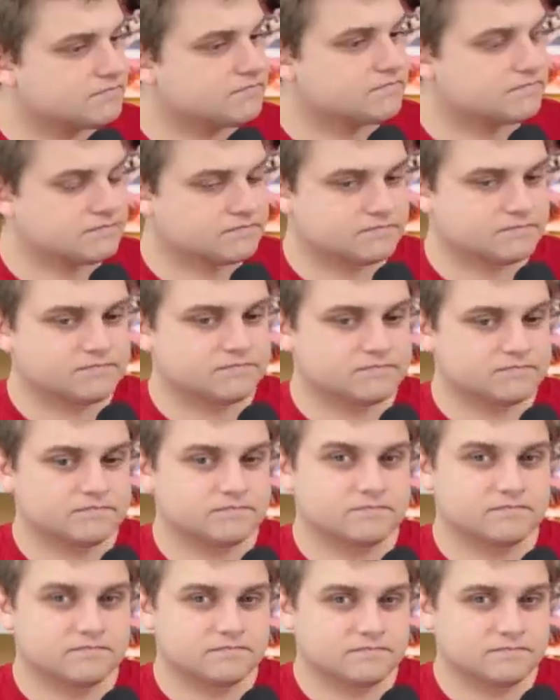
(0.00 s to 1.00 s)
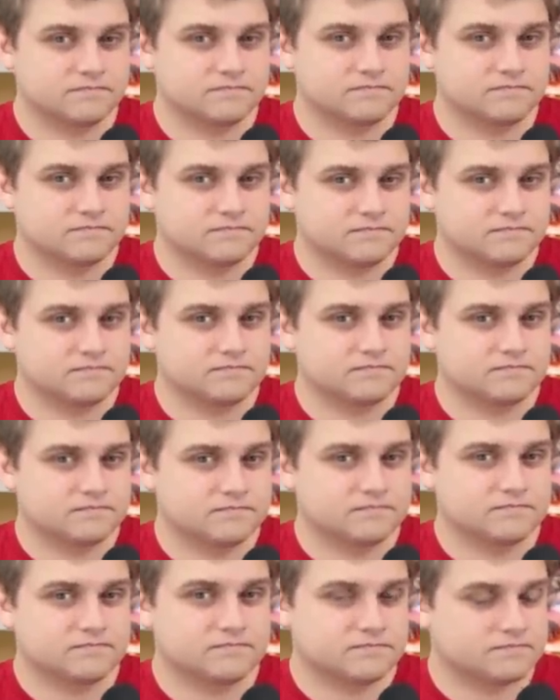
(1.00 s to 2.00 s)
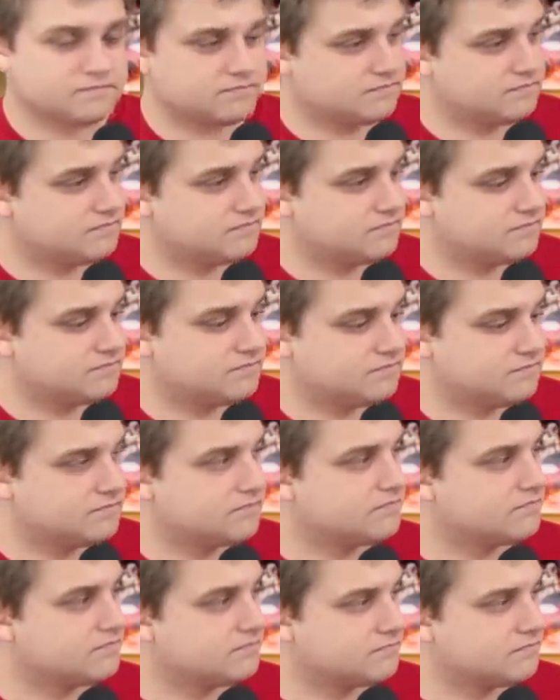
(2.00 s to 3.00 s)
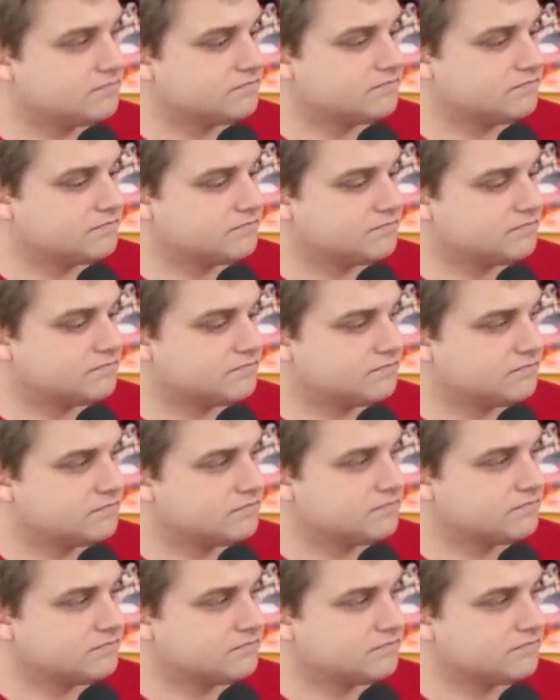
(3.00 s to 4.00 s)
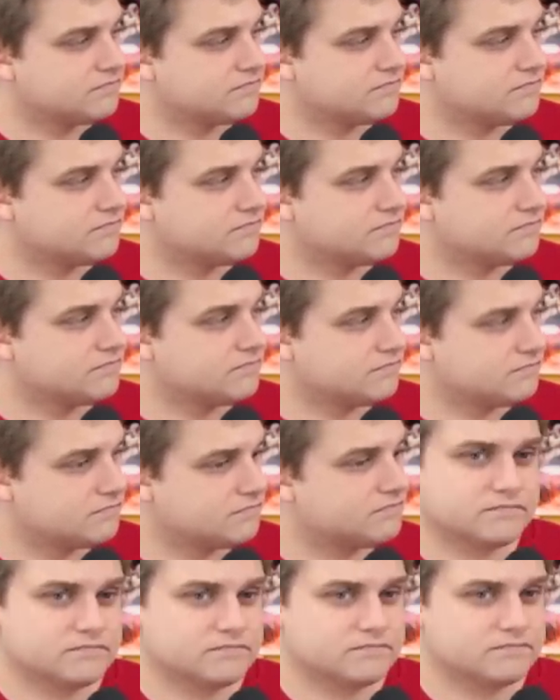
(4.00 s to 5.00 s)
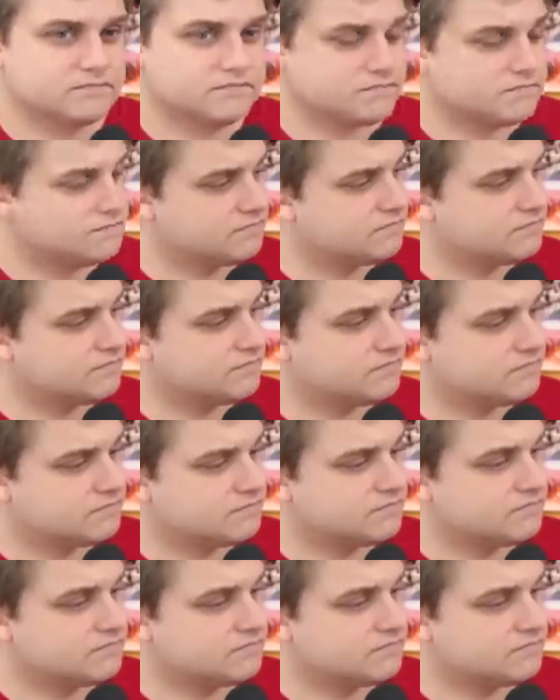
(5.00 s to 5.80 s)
(not speaking)